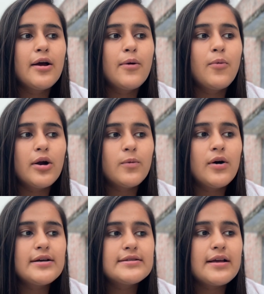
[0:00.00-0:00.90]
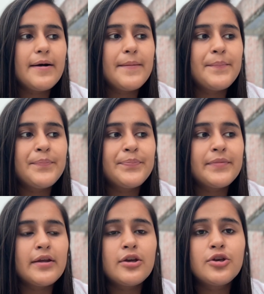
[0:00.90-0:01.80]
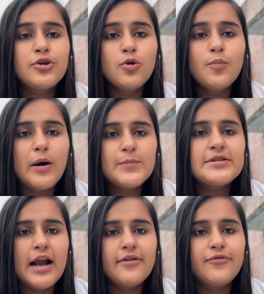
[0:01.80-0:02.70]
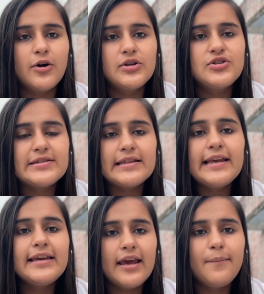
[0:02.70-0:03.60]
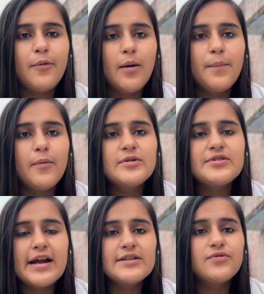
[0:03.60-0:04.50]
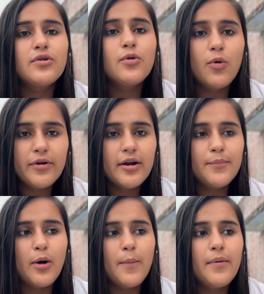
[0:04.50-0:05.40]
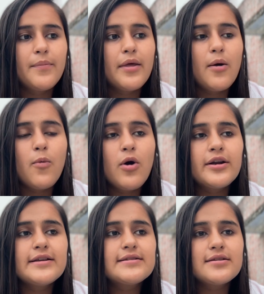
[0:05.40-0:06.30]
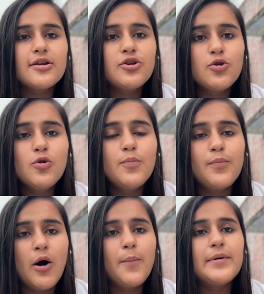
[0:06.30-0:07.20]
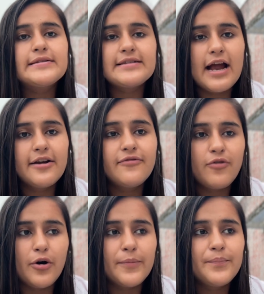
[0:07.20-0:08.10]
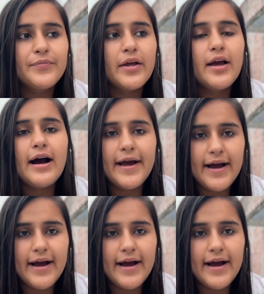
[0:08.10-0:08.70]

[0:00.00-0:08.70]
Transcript: what was Q-pop stand for? Just like K-pop, which stands for Korean pop. What is Q-pop stand for? I